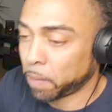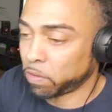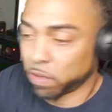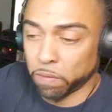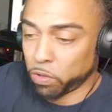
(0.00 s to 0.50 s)

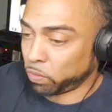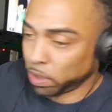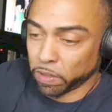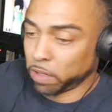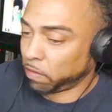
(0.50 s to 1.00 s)
just giving you
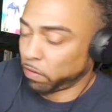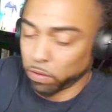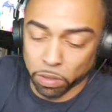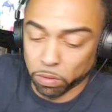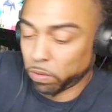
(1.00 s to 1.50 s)
real events, you
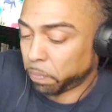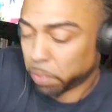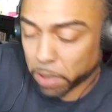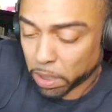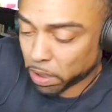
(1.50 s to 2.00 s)
know, I'll go to the
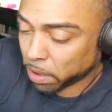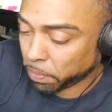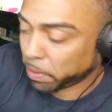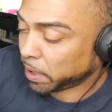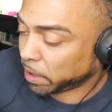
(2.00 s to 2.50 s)

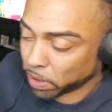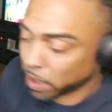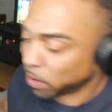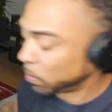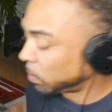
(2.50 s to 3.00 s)
park,
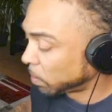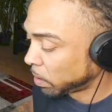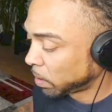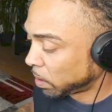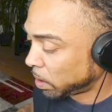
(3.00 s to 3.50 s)
playground,
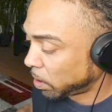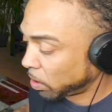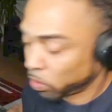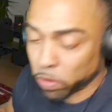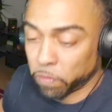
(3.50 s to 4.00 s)
I'll
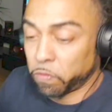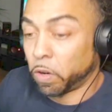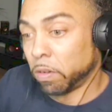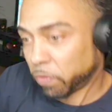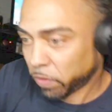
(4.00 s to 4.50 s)
go to the
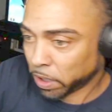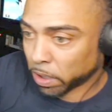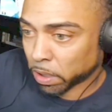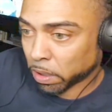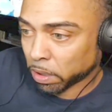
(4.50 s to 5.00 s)
fun
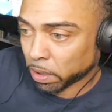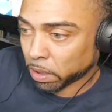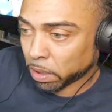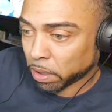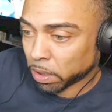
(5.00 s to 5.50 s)
fair.
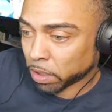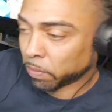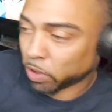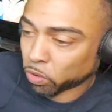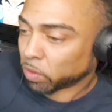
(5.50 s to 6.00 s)
And
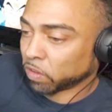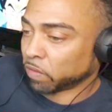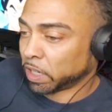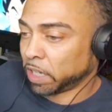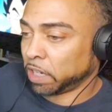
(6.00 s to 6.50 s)
my daughter's
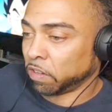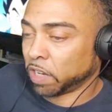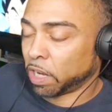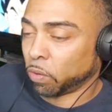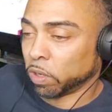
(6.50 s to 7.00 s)
of her age
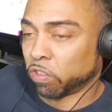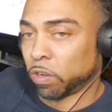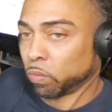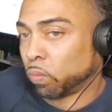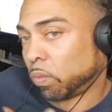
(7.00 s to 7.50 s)
now where she
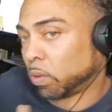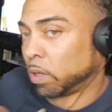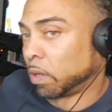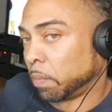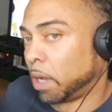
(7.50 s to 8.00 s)
could go
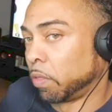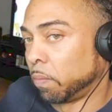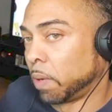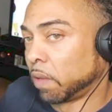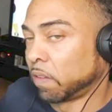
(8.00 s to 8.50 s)
into the
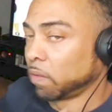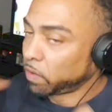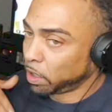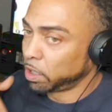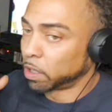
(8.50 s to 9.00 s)
bathroom by herself,
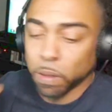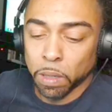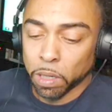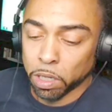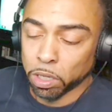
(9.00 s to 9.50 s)
still young,
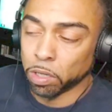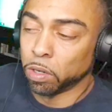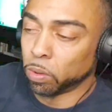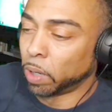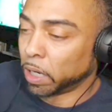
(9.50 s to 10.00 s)
you
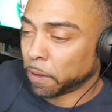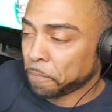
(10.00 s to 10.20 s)
know, and